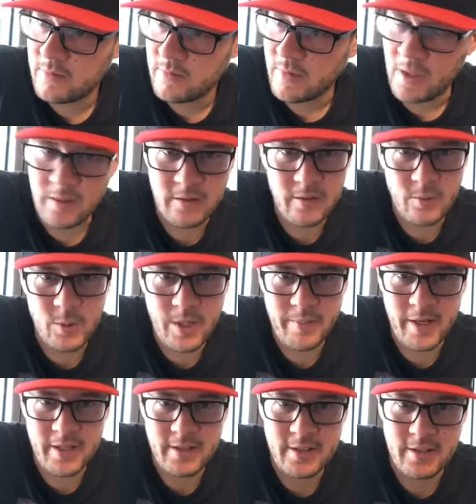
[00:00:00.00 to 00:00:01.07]
I don't know why
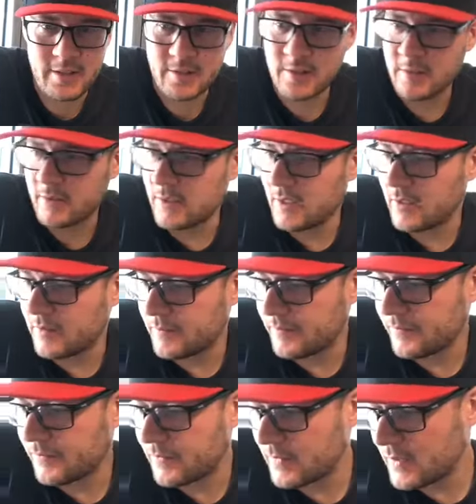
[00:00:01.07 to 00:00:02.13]
my internet's so slow.
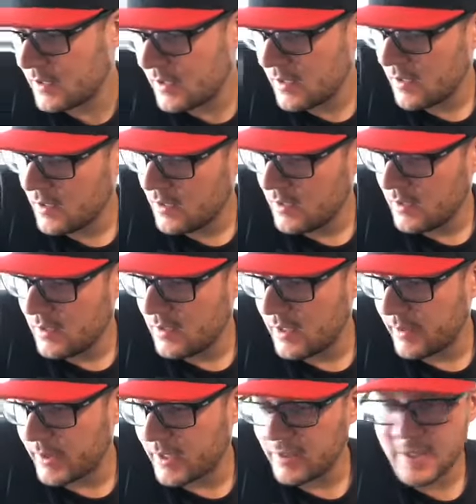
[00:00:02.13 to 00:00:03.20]

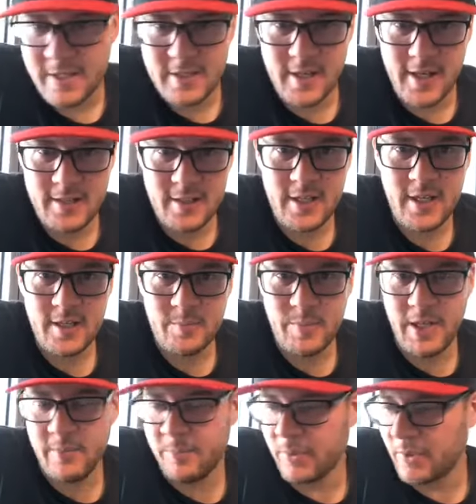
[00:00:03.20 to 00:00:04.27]
There we go. There's 88
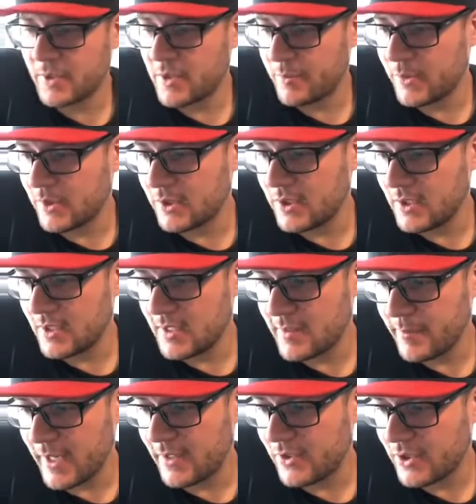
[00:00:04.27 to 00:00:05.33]
people supporting this
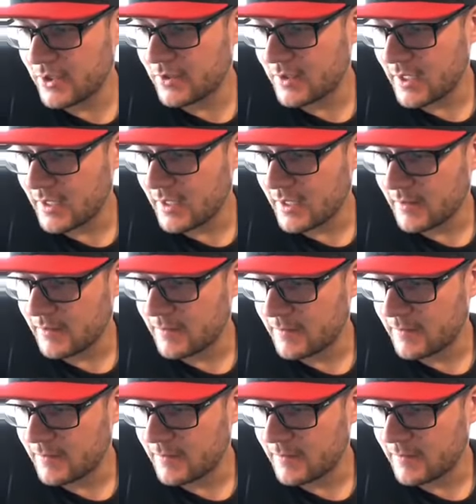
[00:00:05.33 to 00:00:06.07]
Patreon right now.